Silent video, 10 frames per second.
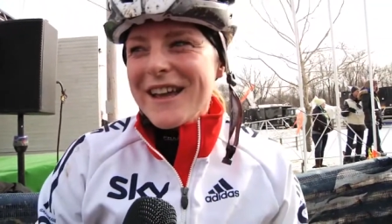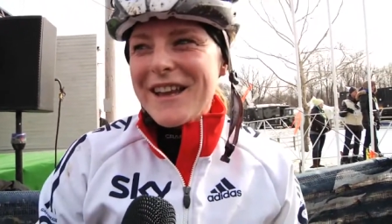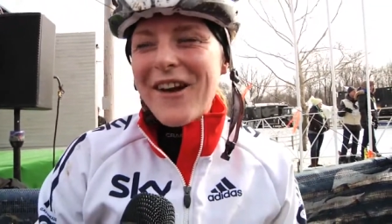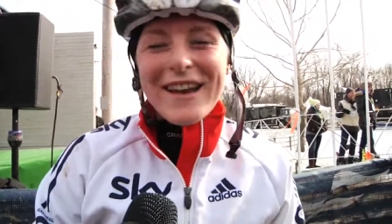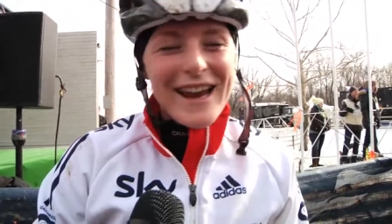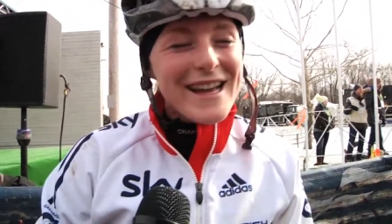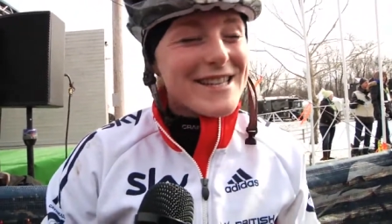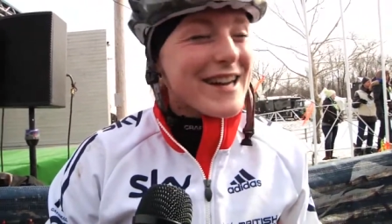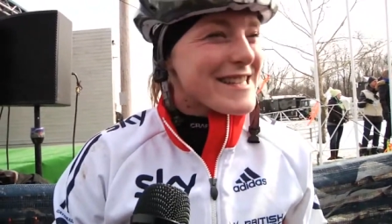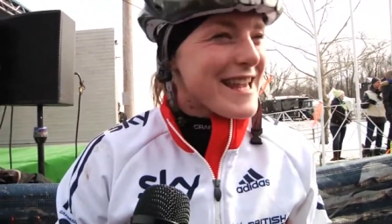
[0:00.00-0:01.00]
No, I'd
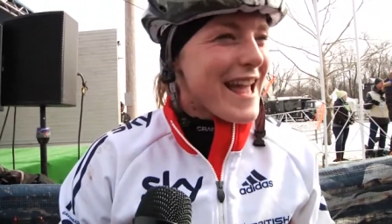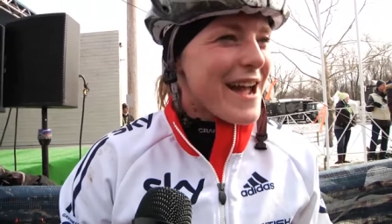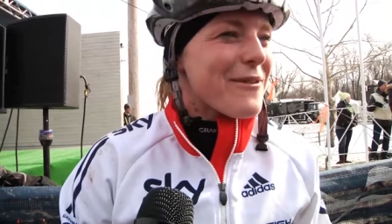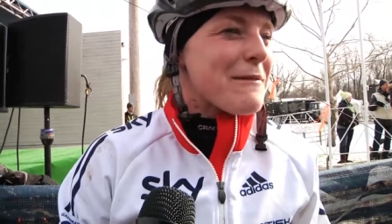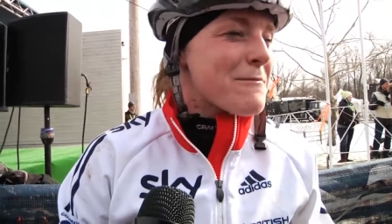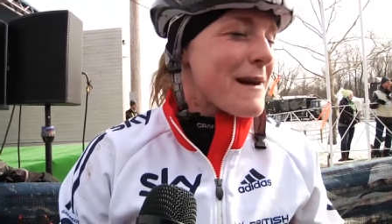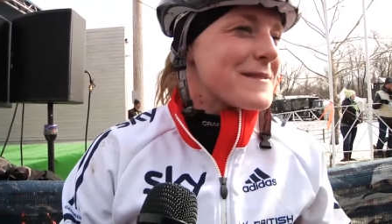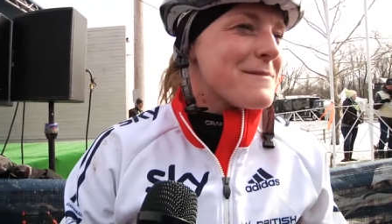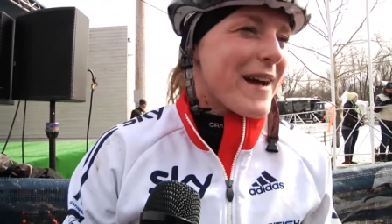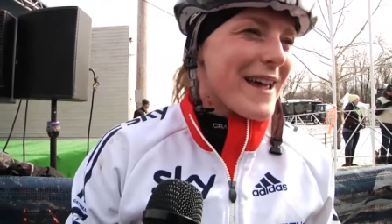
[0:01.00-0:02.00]
like to actually, yeah. Well, I'm a
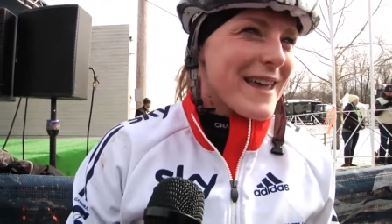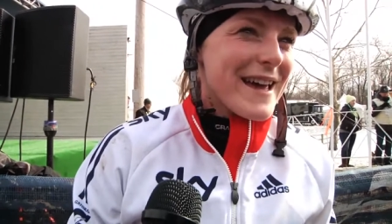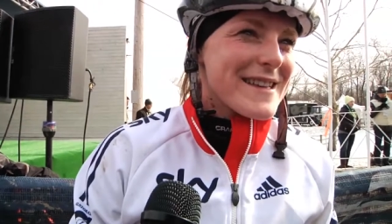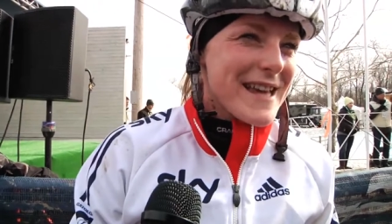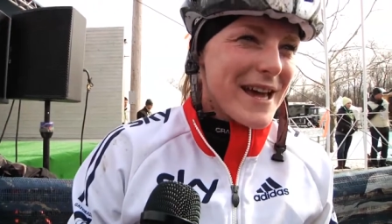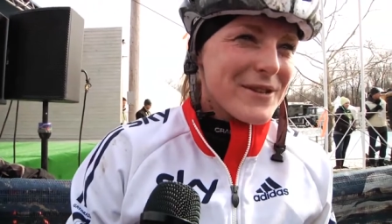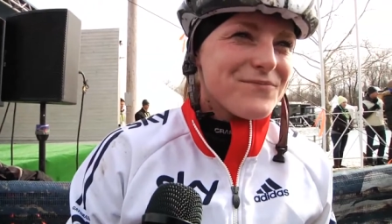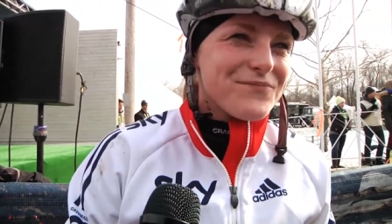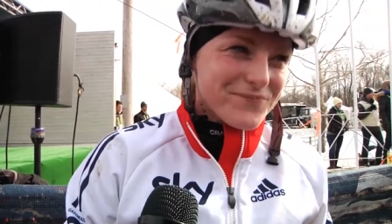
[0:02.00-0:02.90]
mountain biker, so...